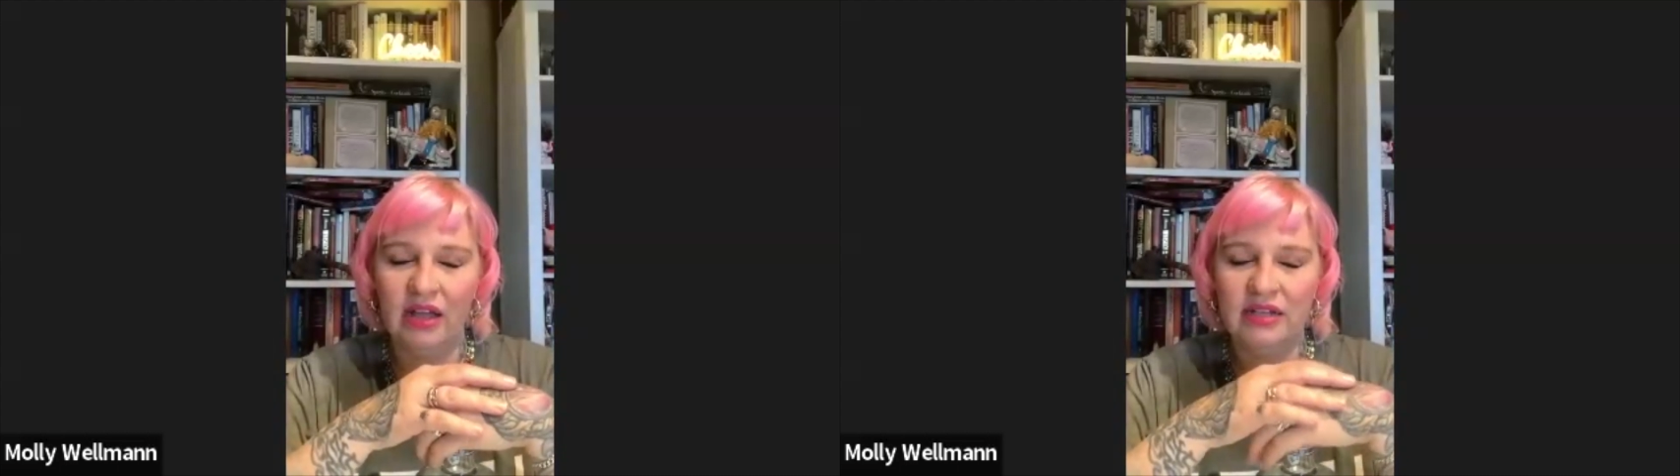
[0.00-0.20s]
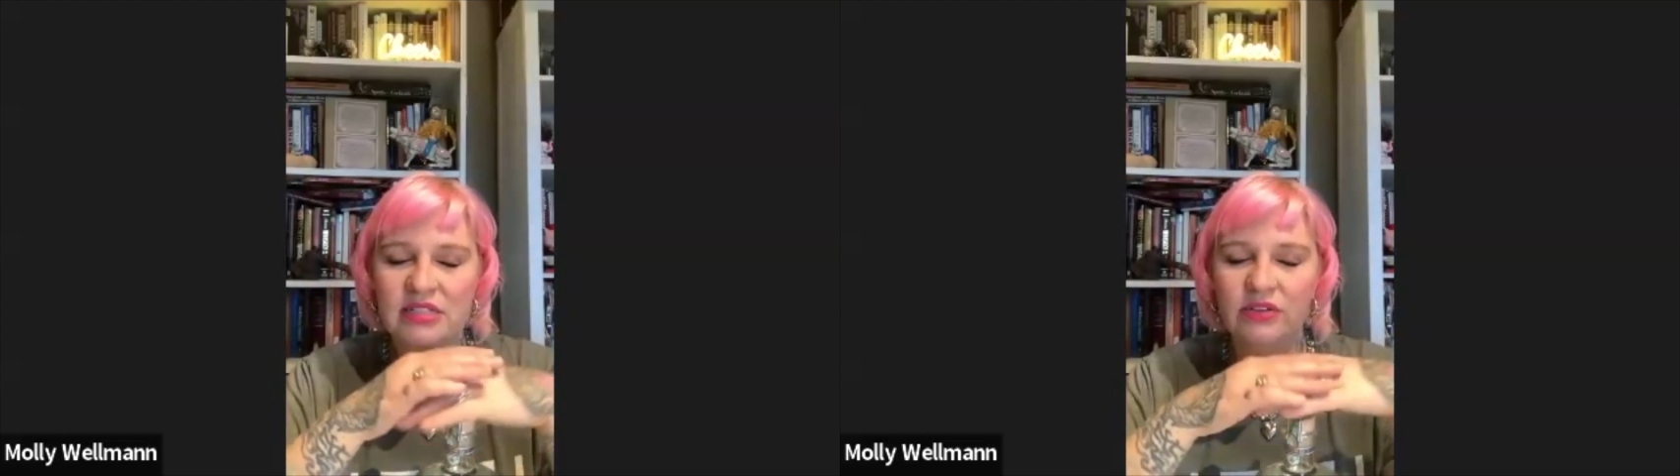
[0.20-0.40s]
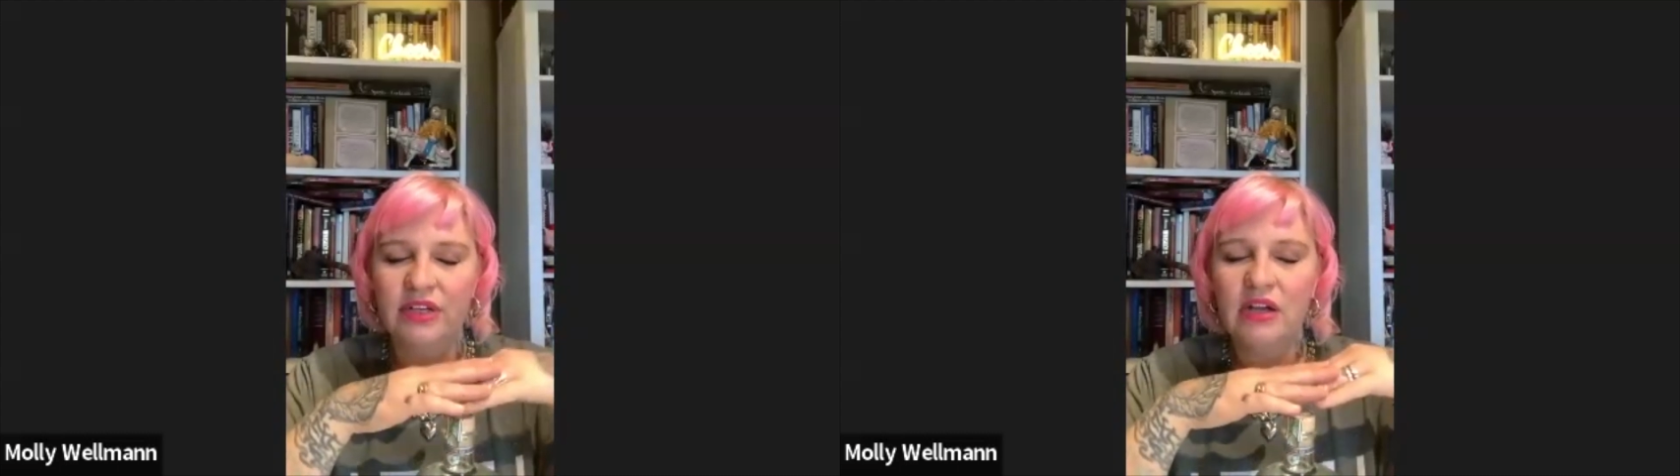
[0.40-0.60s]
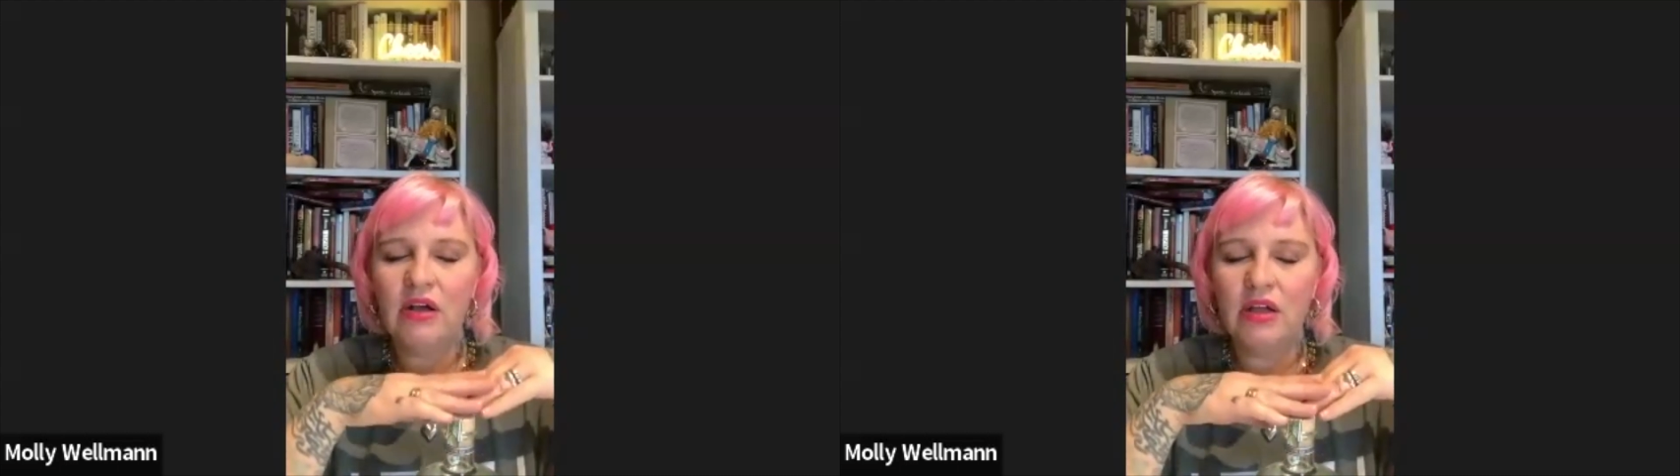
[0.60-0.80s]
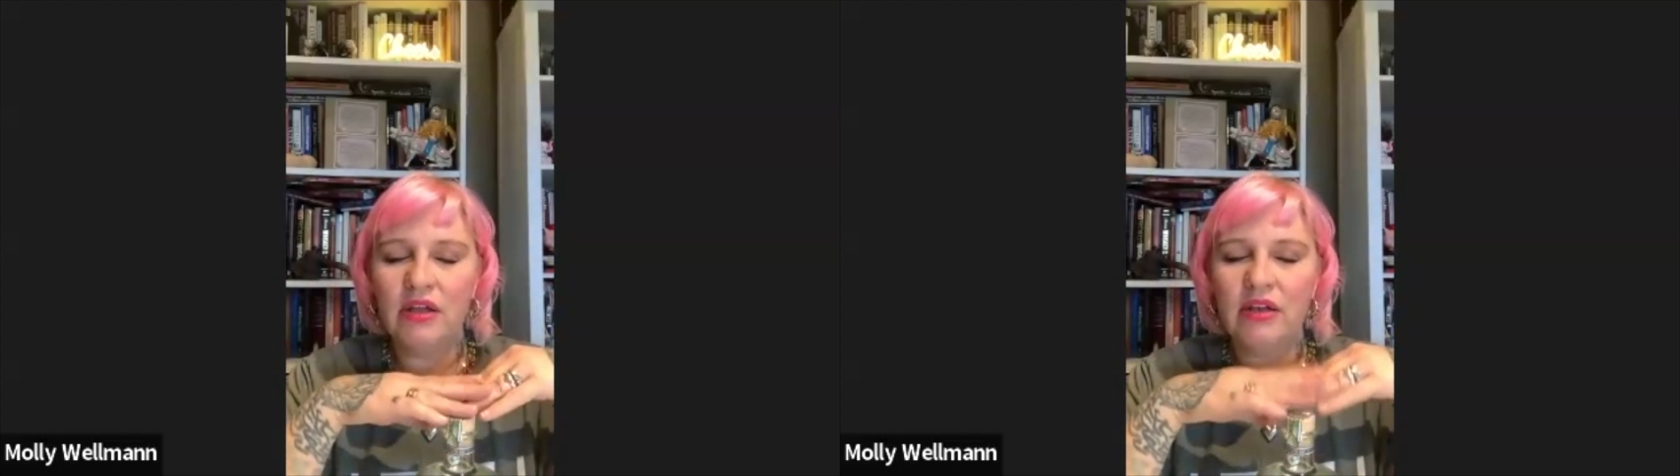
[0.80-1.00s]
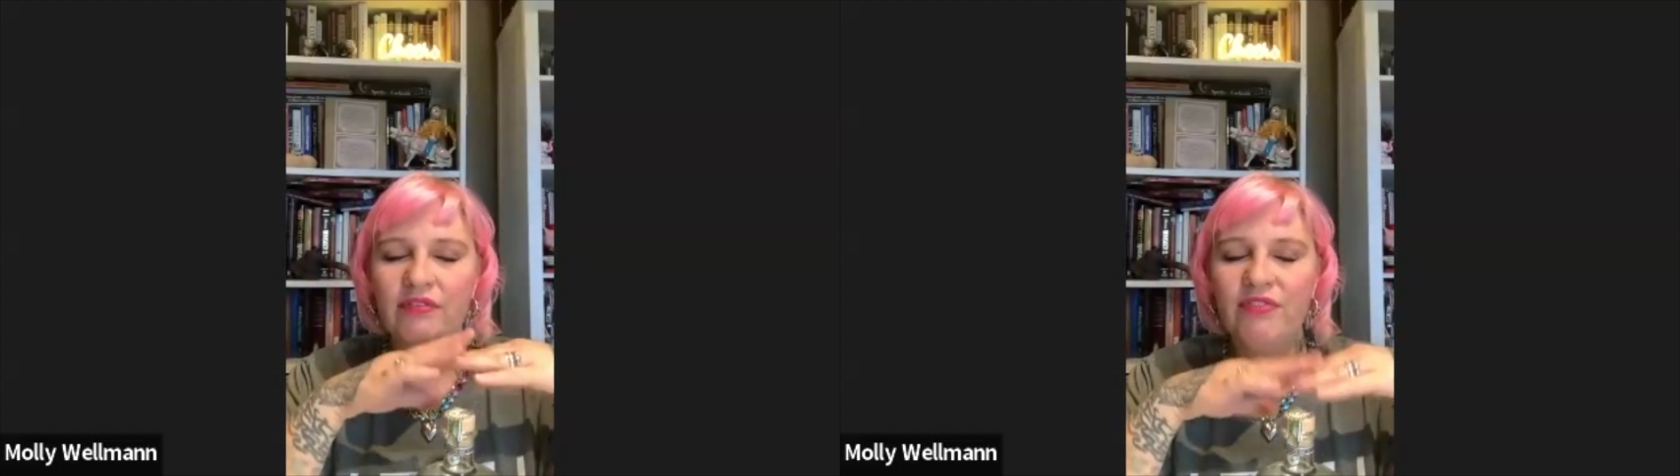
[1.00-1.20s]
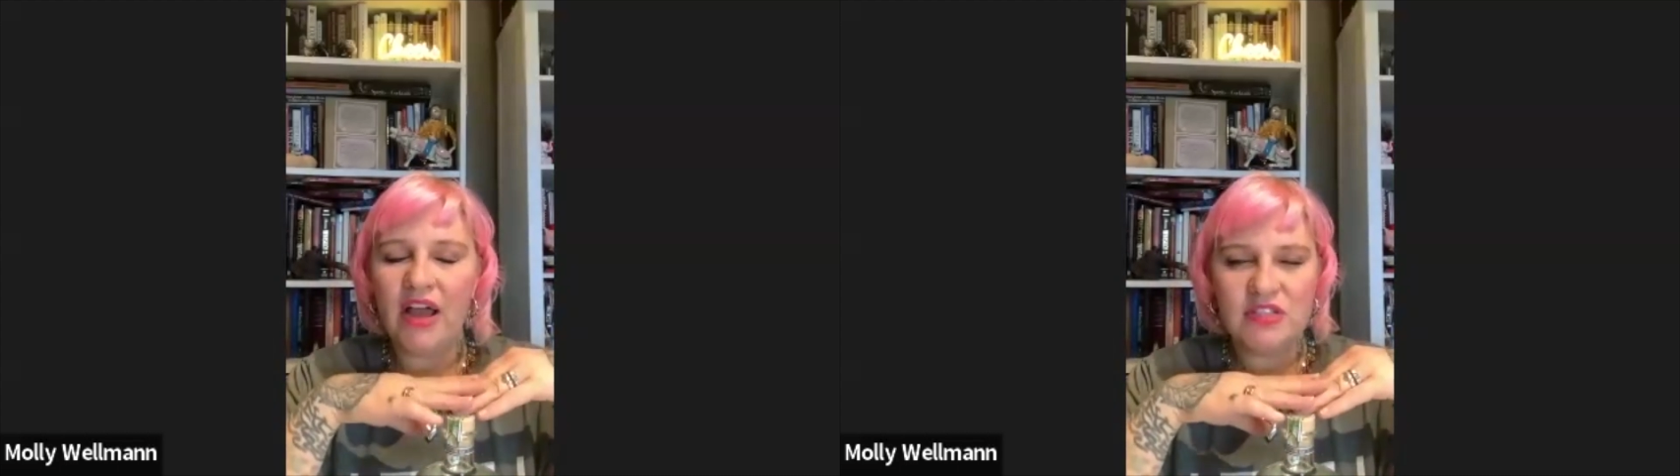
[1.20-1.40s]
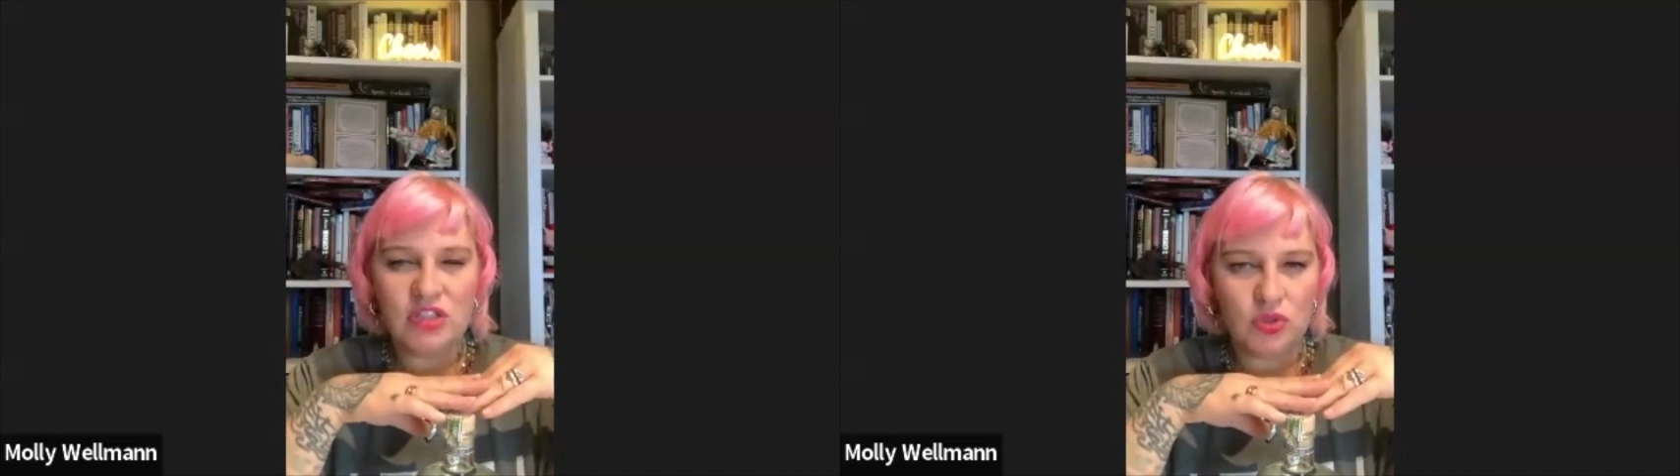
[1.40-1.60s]
distillery called
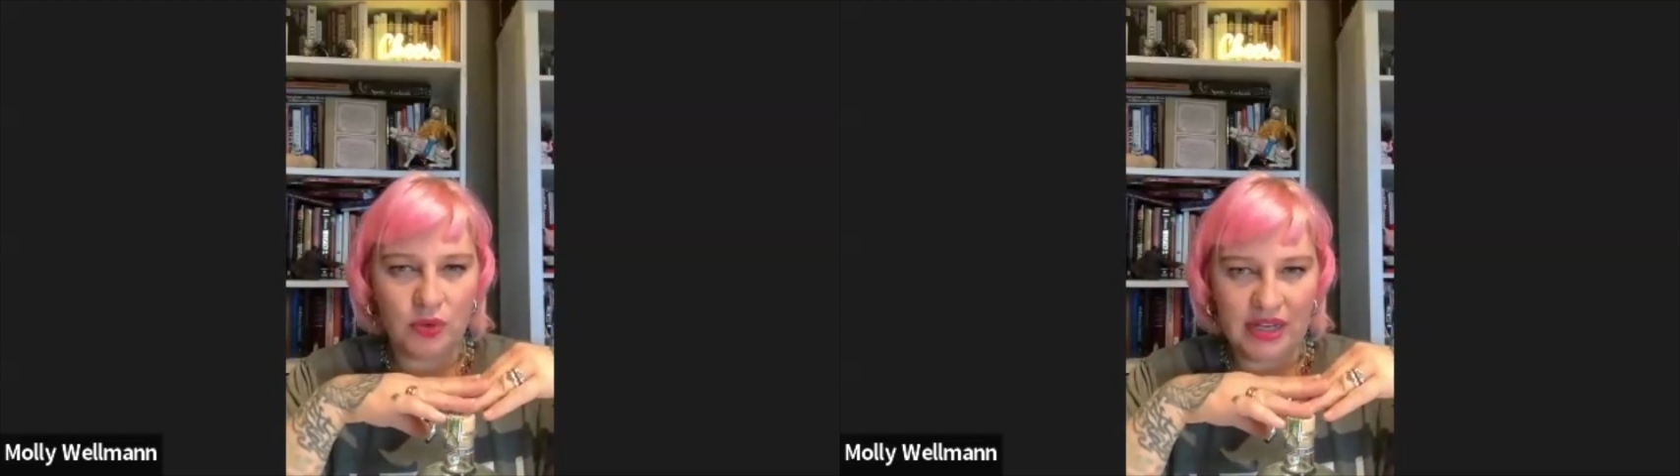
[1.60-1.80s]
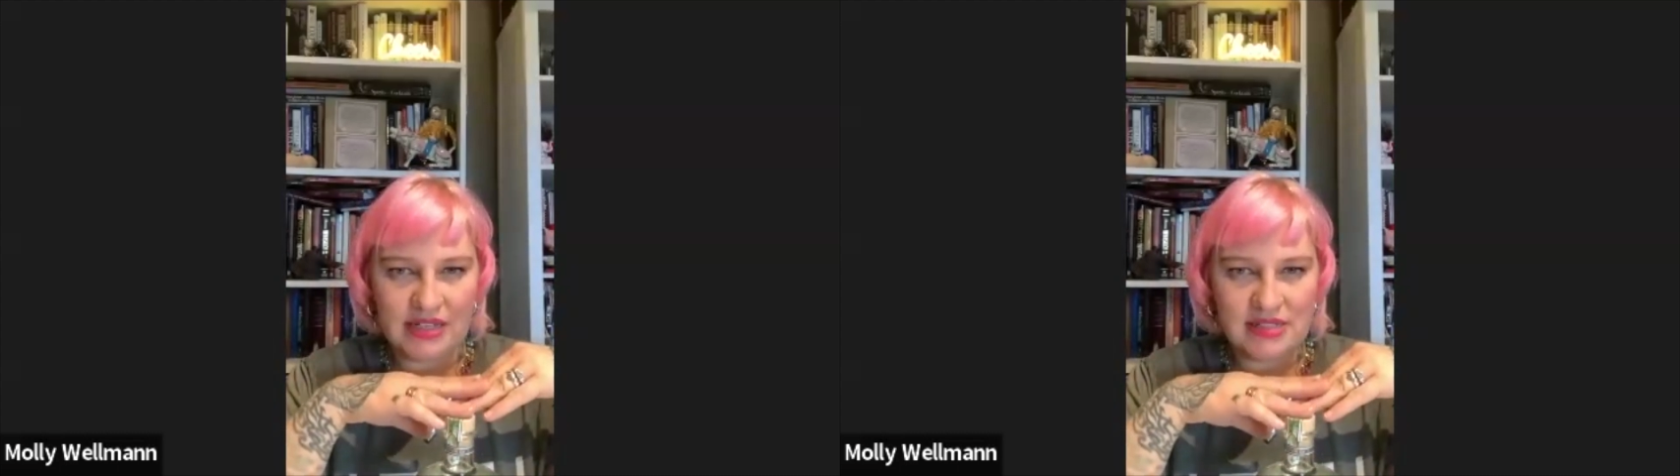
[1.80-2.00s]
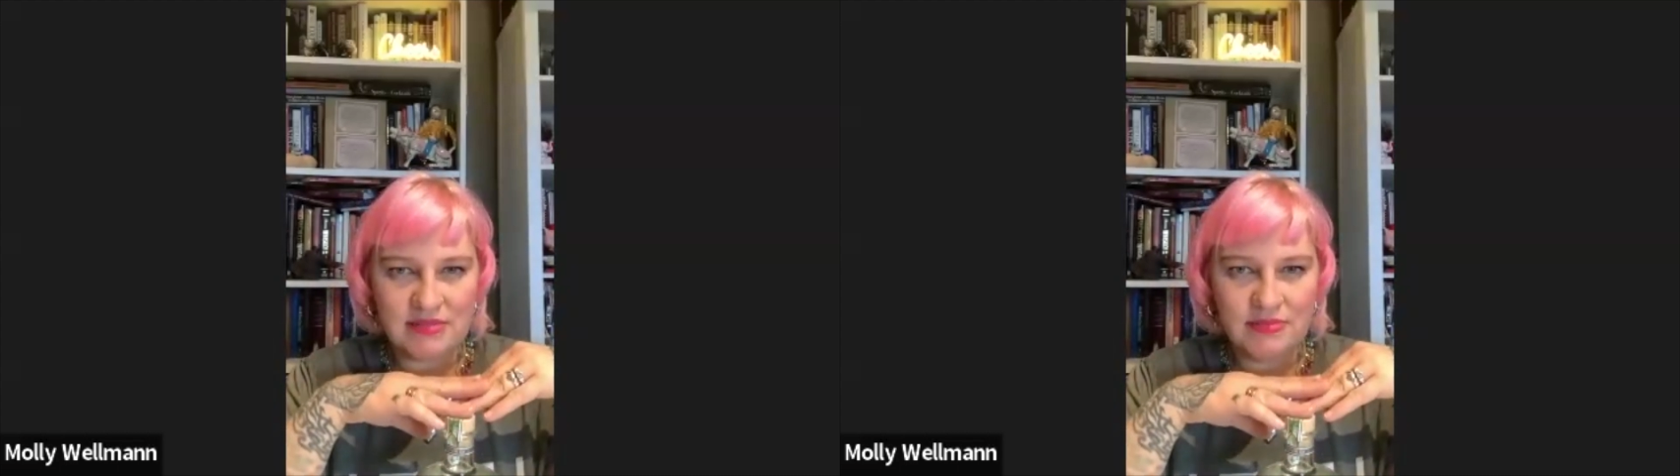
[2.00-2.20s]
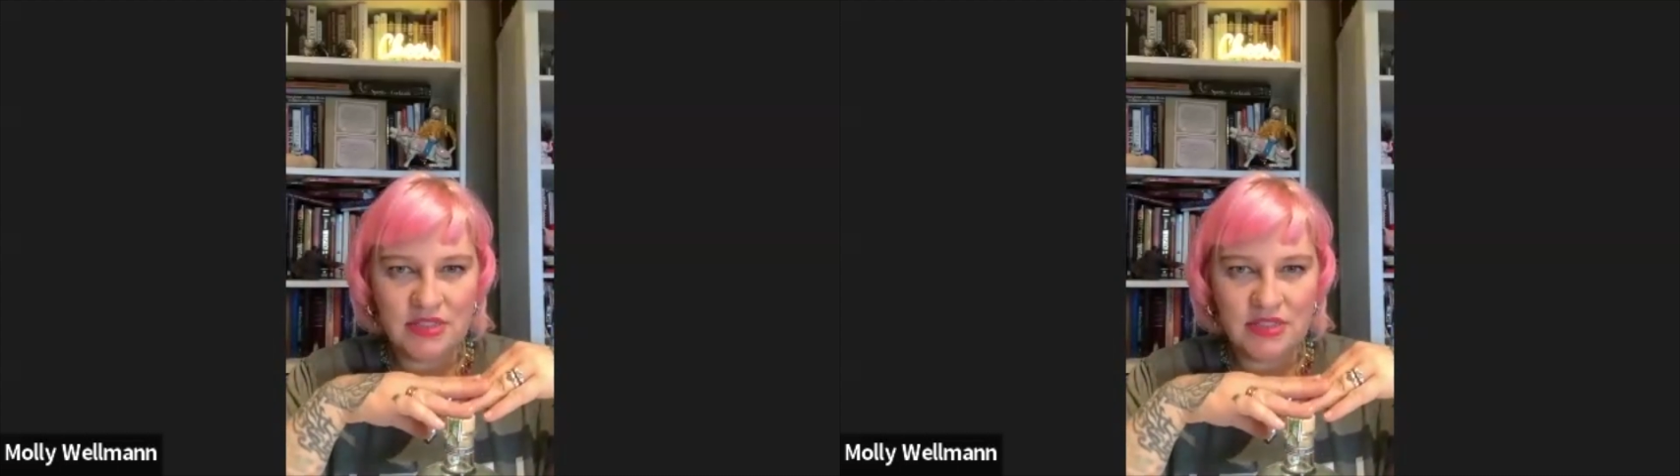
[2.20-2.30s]
Five Stories.